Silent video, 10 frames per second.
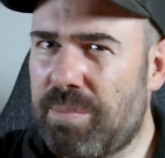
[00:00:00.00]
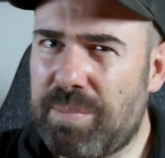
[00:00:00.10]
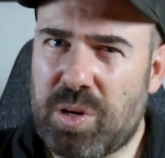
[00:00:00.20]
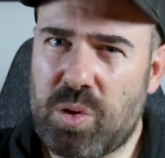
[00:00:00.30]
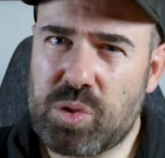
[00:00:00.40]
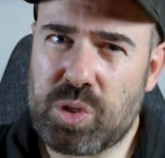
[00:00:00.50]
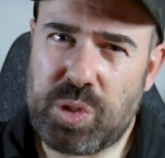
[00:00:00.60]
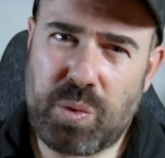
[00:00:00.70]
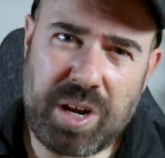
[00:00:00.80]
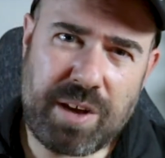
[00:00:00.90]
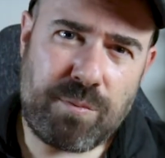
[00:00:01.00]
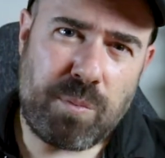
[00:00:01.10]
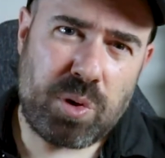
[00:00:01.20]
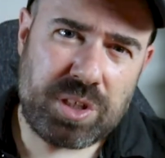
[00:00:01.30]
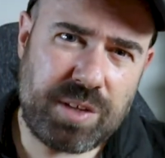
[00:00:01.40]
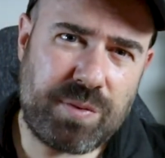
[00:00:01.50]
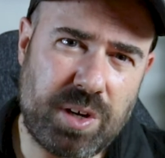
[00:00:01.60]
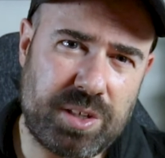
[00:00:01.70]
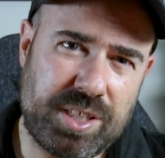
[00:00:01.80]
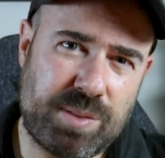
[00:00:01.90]
because you will have more
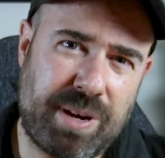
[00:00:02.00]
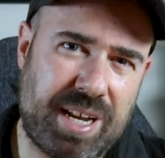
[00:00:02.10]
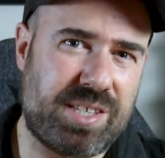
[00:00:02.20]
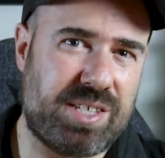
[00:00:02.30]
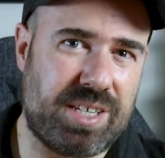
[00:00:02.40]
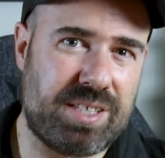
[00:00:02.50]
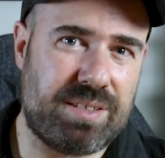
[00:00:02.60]
difficulties managing it.